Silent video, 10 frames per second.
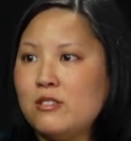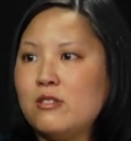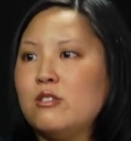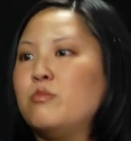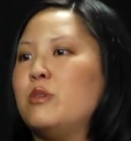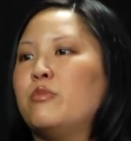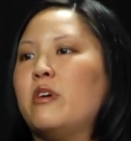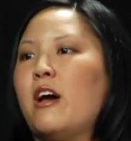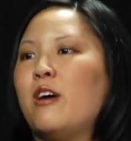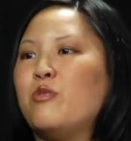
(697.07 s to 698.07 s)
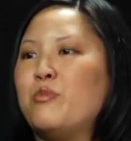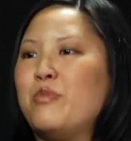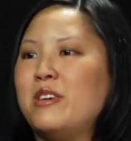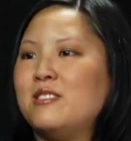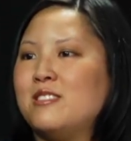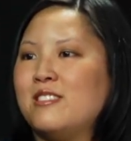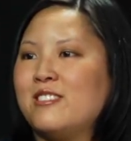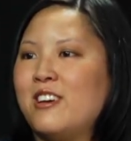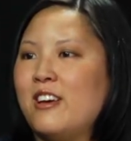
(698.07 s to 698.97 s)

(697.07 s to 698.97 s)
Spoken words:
so that people have the basic